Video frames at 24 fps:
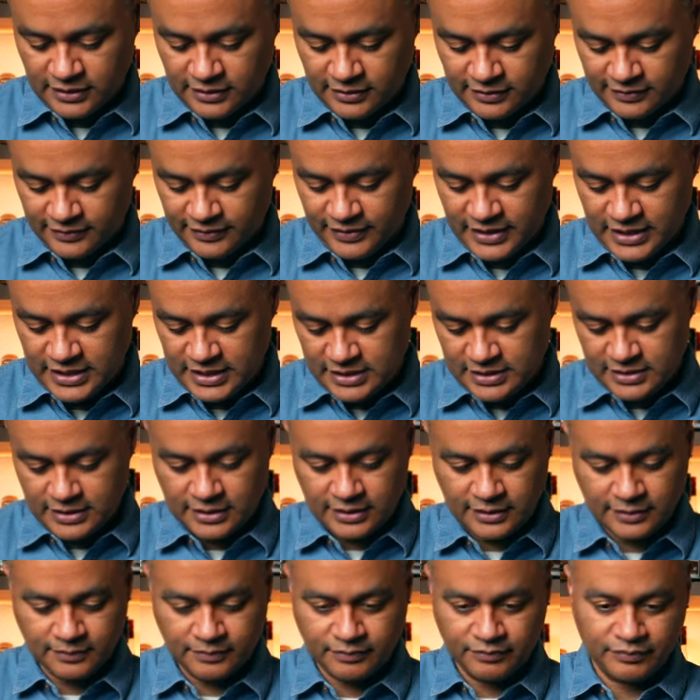All
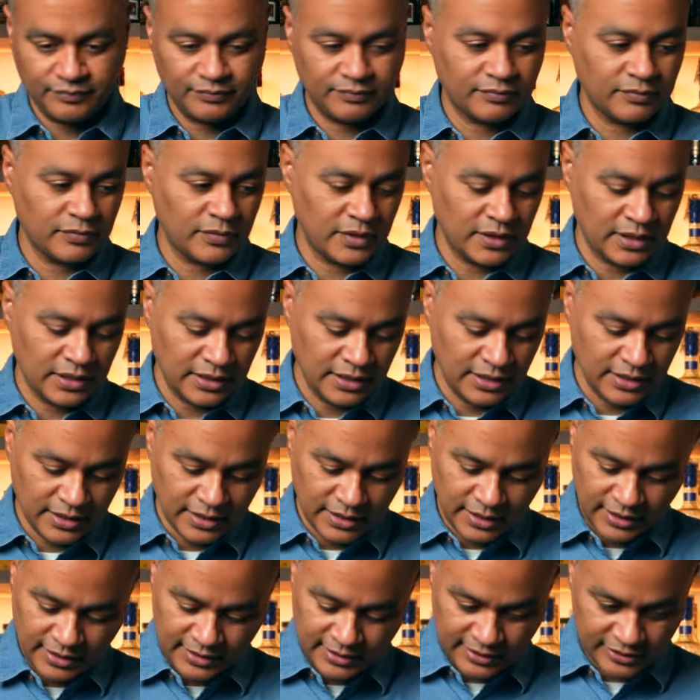right,
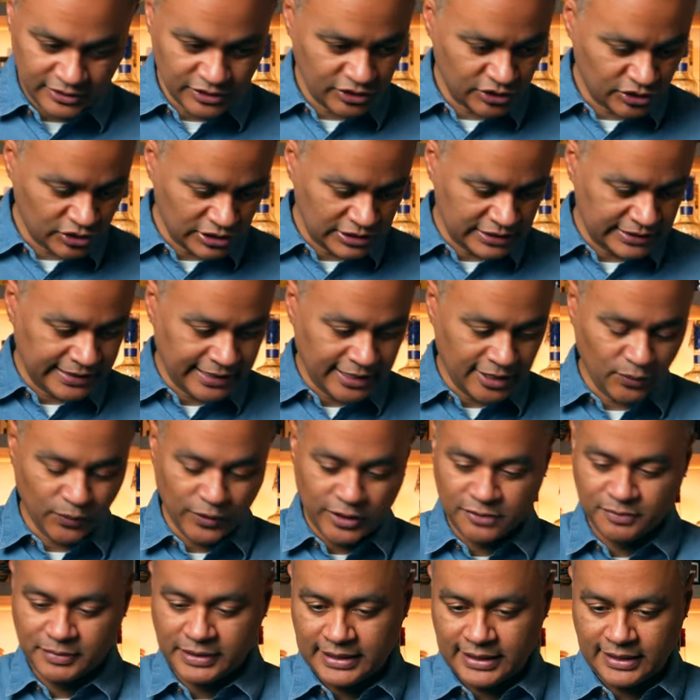and let's just clean that up.
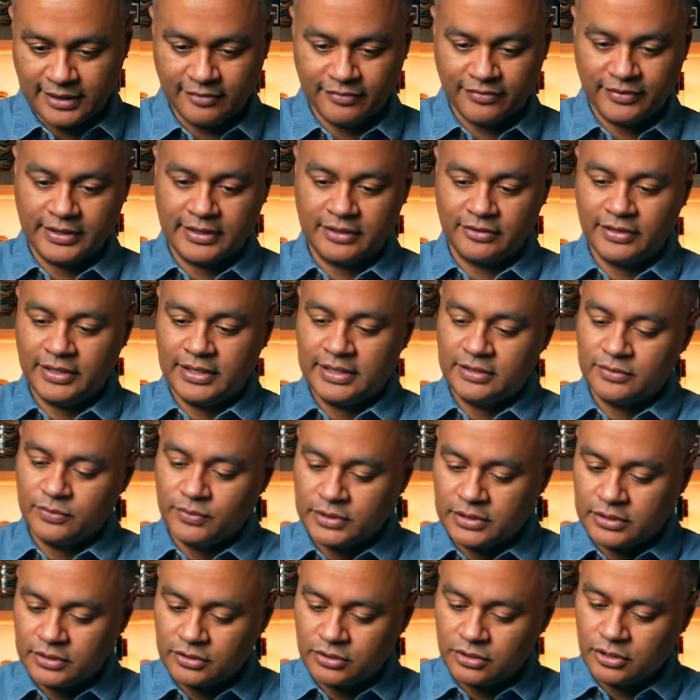Where's my knife at? All right, we're
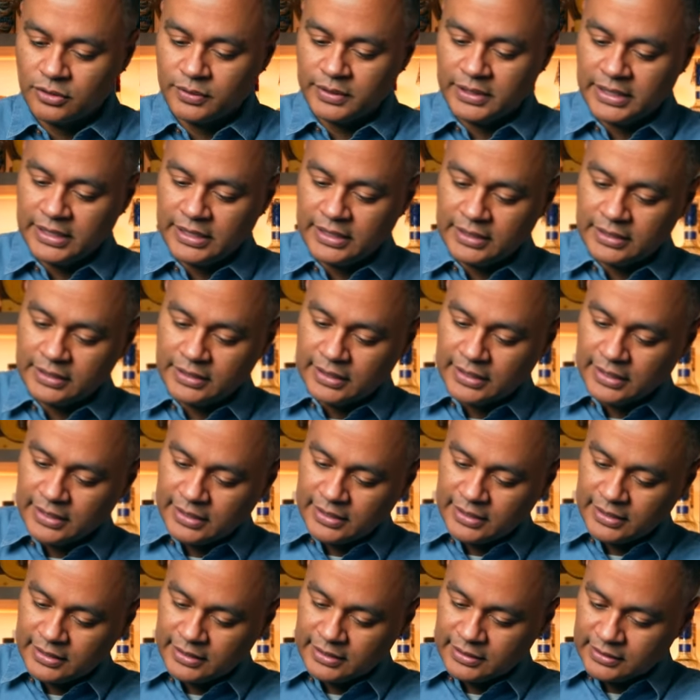gonna go ahead
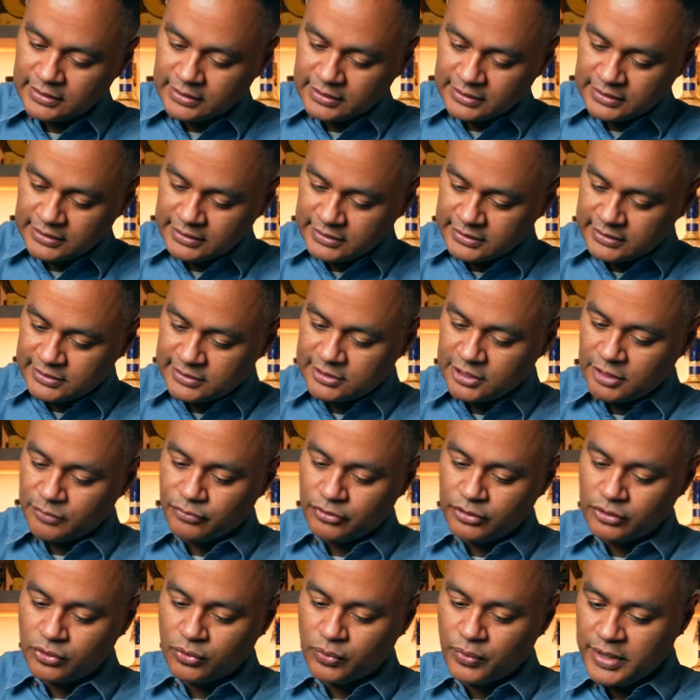and clean this up
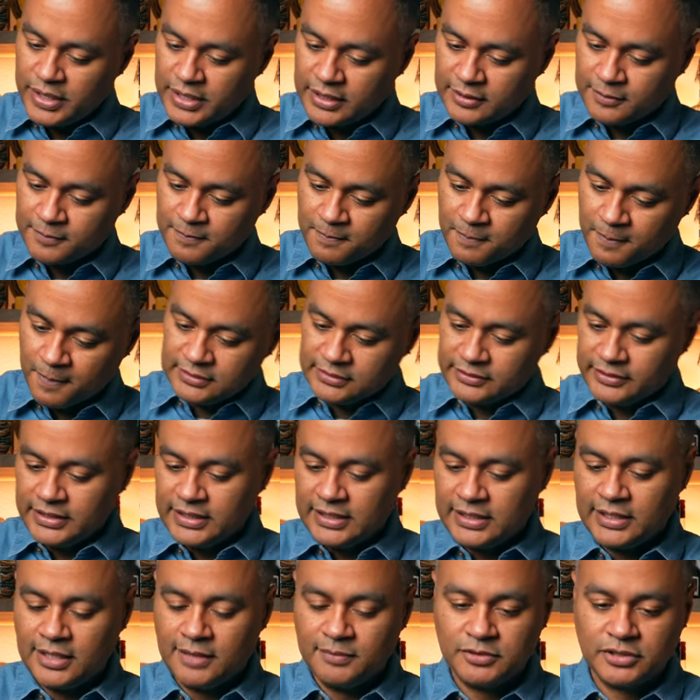real quick. All
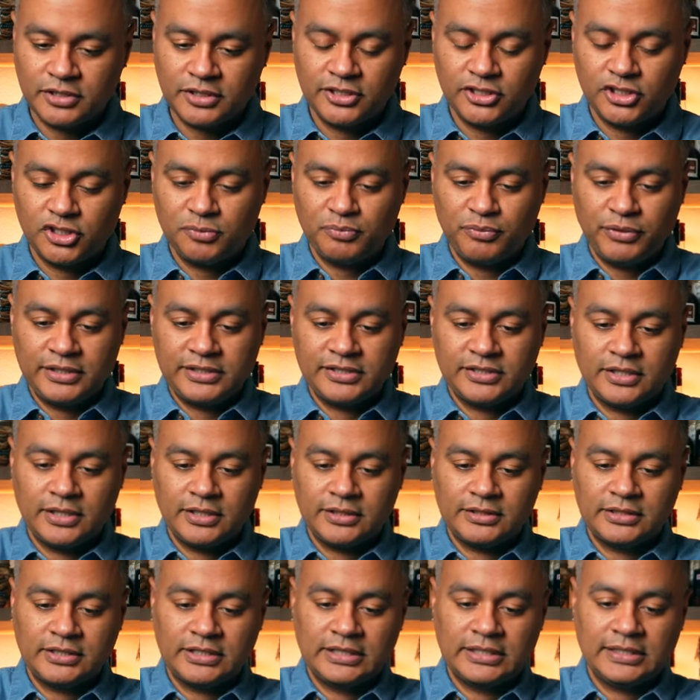right, I'm just gonna spread it
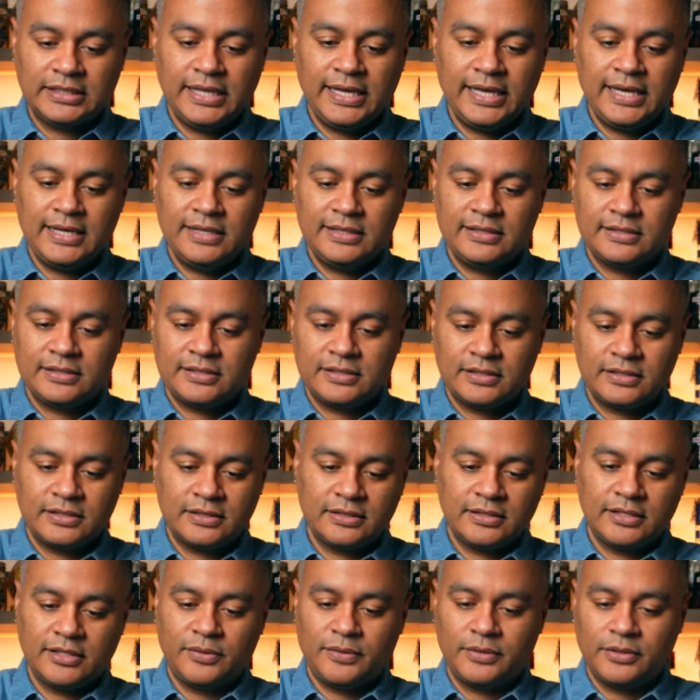onto the glass.
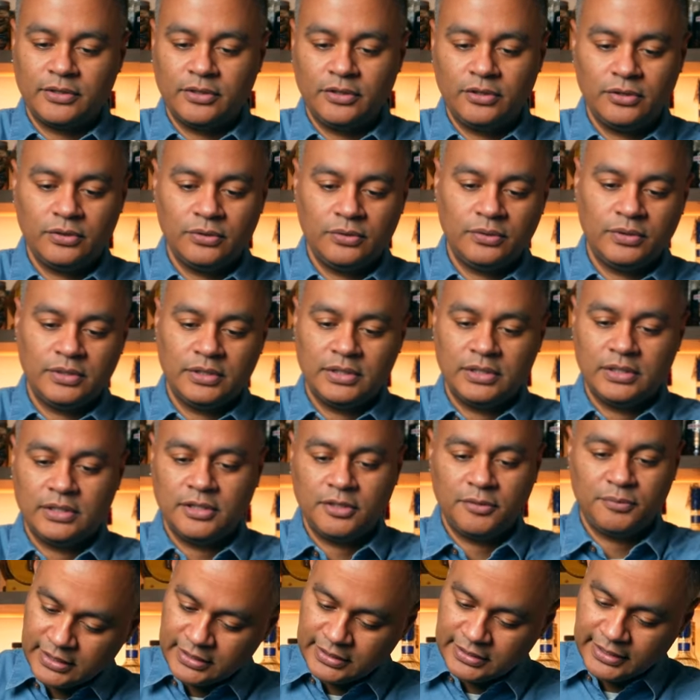There we go.
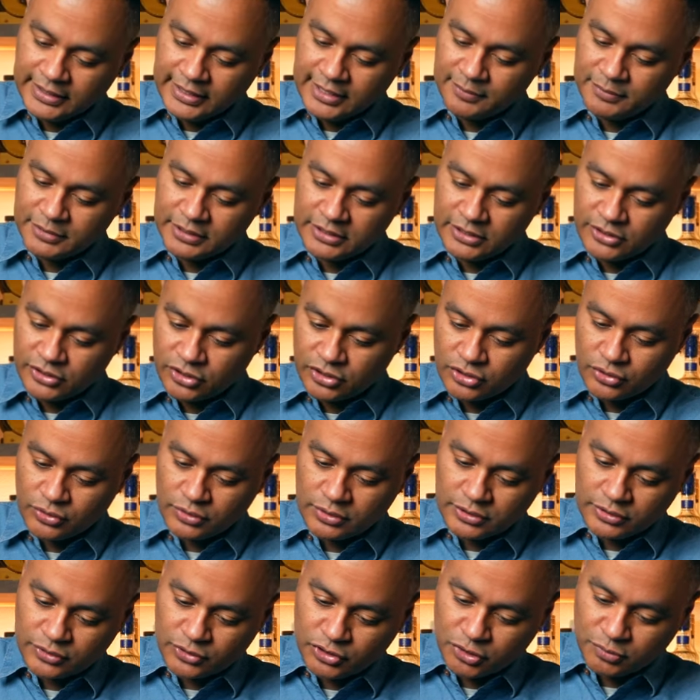And then I'm gonna just do a
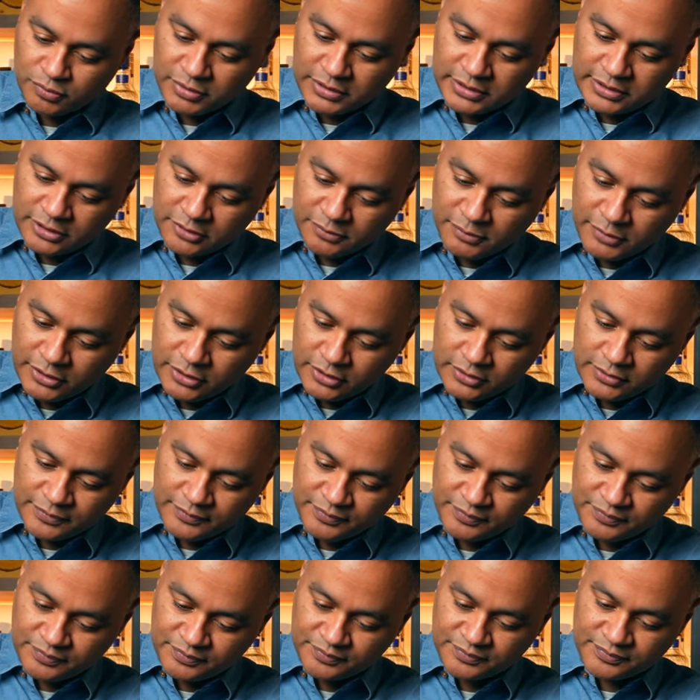little split in the middle,
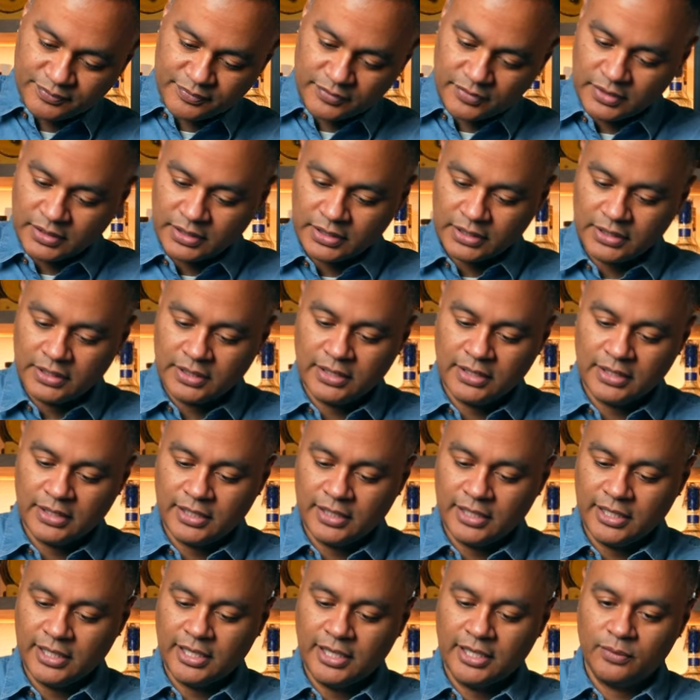
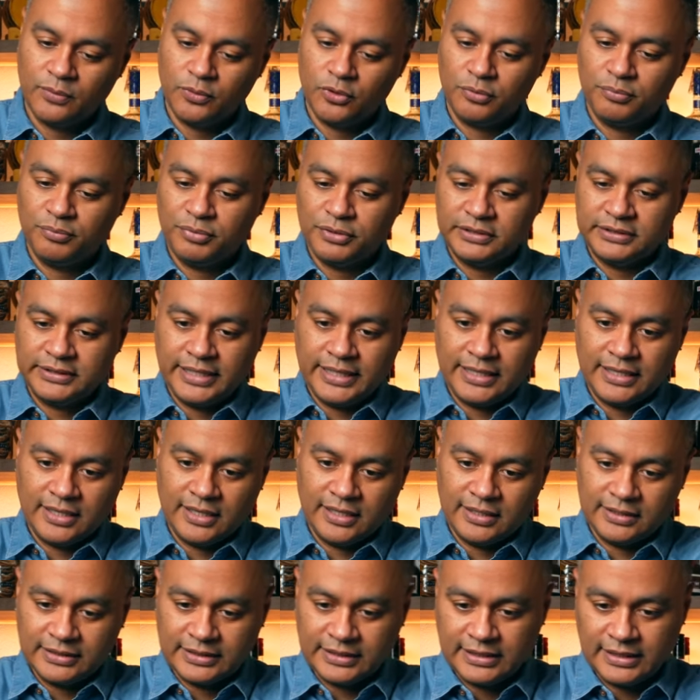and we'll put that
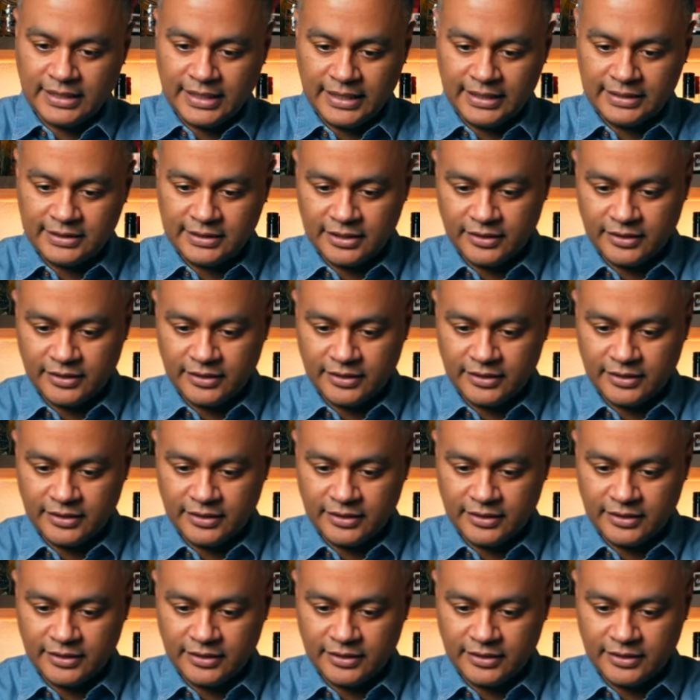on the glass.